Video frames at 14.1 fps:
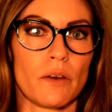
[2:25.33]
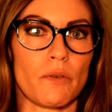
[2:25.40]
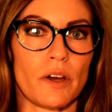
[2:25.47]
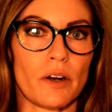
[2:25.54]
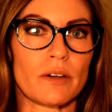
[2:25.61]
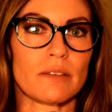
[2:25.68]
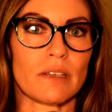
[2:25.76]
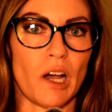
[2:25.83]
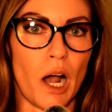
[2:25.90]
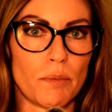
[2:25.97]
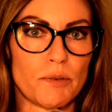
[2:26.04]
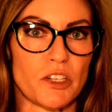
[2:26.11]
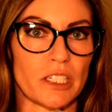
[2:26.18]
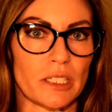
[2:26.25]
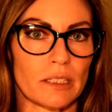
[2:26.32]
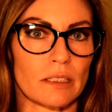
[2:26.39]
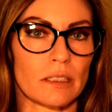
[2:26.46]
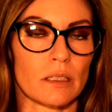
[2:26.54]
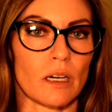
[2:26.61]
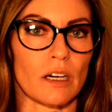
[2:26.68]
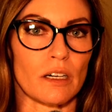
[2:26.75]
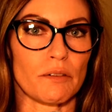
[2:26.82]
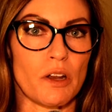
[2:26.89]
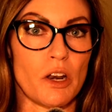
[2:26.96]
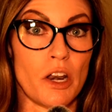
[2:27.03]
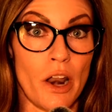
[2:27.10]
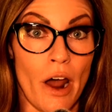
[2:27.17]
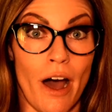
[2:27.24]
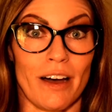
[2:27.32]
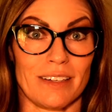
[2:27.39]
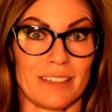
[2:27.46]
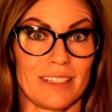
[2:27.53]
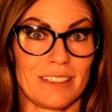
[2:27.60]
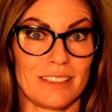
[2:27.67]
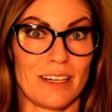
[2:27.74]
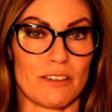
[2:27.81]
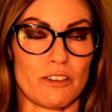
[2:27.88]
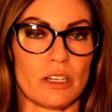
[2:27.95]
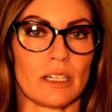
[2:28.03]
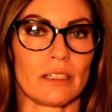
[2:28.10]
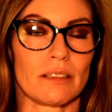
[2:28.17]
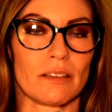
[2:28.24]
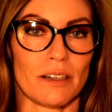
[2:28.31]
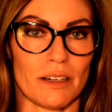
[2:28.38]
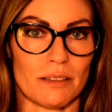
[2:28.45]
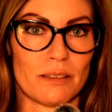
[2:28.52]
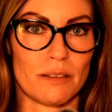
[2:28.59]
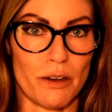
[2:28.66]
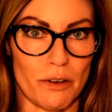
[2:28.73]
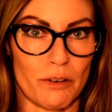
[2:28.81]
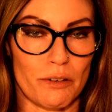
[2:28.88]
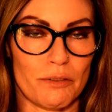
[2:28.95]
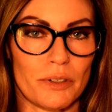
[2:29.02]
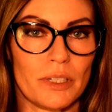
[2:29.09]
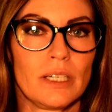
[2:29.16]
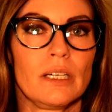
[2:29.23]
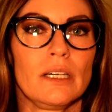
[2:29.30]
there is the option of not touching the hot stove.